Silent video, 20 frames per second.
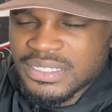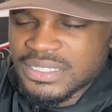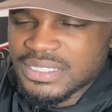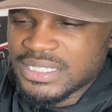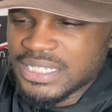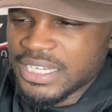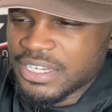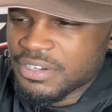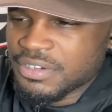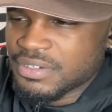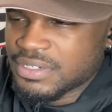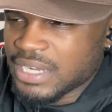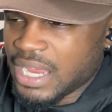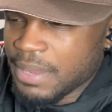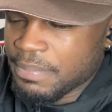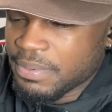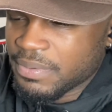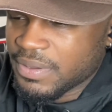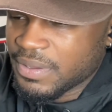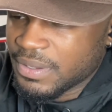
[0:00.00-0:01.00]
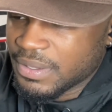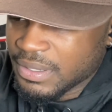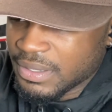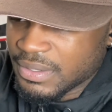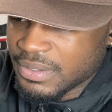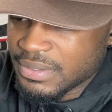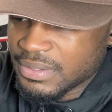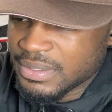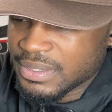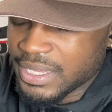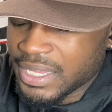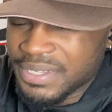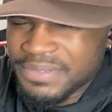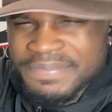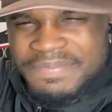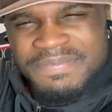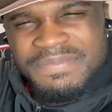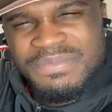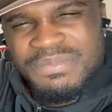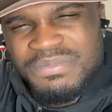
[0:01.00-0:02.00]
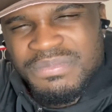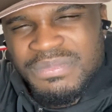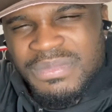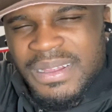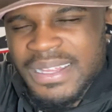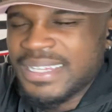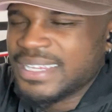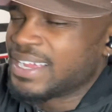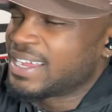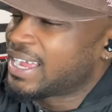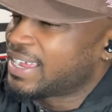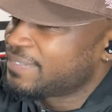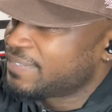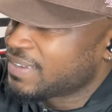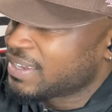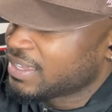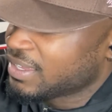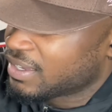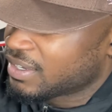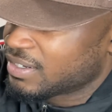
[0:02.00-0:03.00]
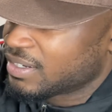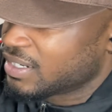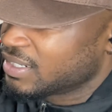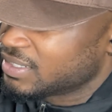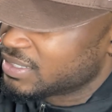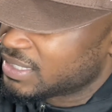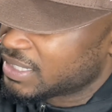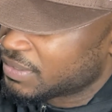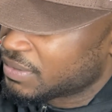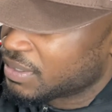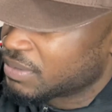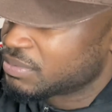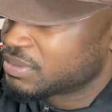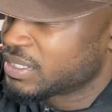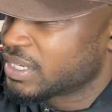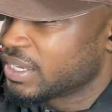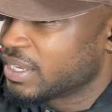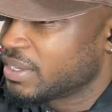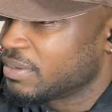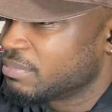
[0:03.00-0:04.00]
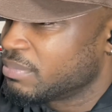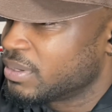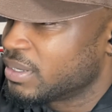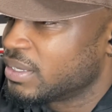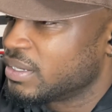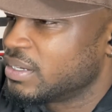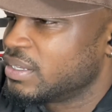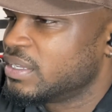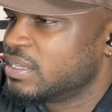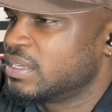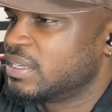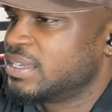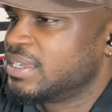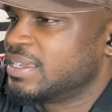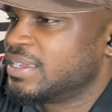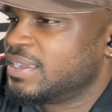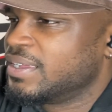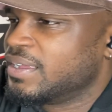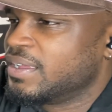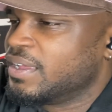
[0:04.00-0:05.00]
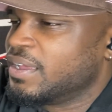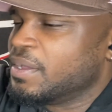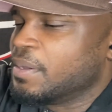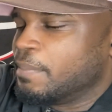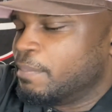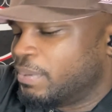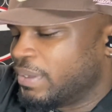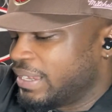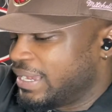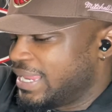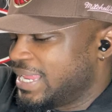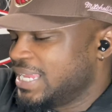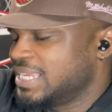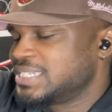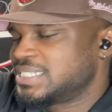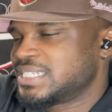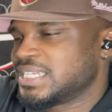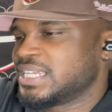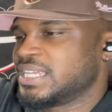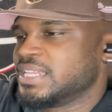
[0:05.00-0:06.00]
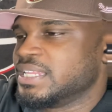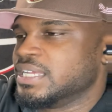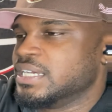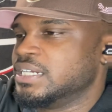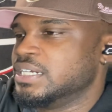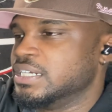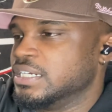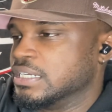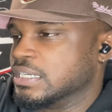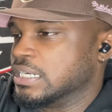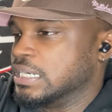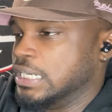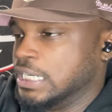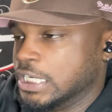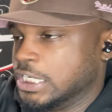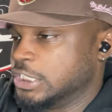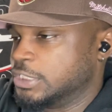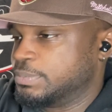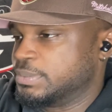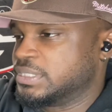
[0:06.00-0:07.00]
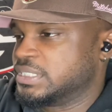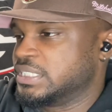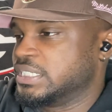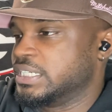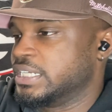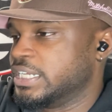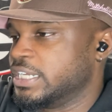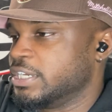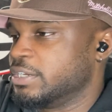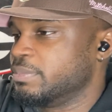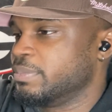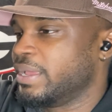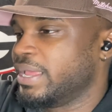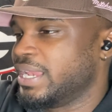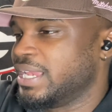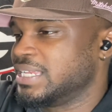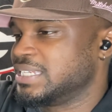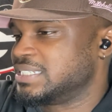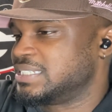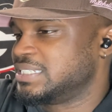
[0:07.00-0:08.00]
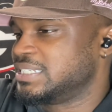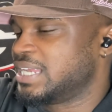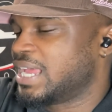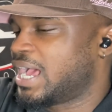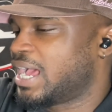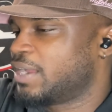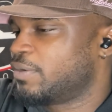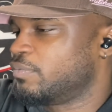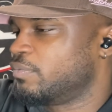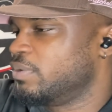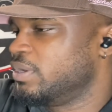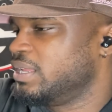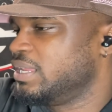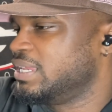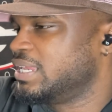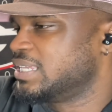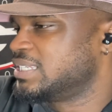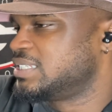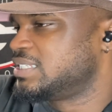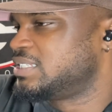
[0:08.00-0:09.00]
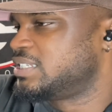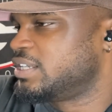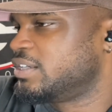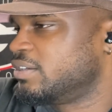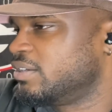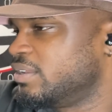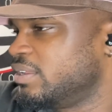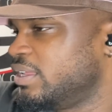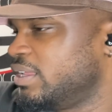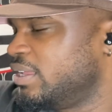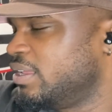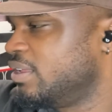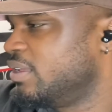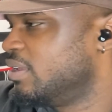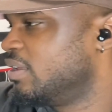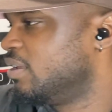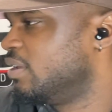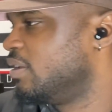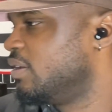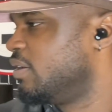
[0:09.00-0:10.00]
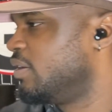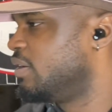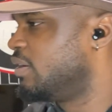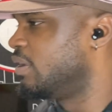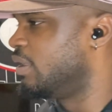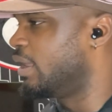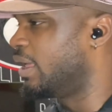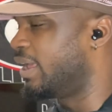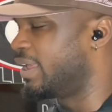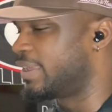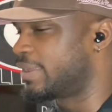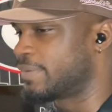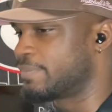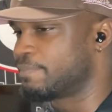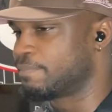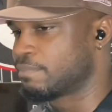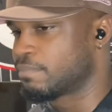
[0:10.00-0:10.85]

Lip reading: singer type of hook. Y'all, I feel like y'all understand what I'm saying, but he's singing the hook 100% him, and it's not really necessarily like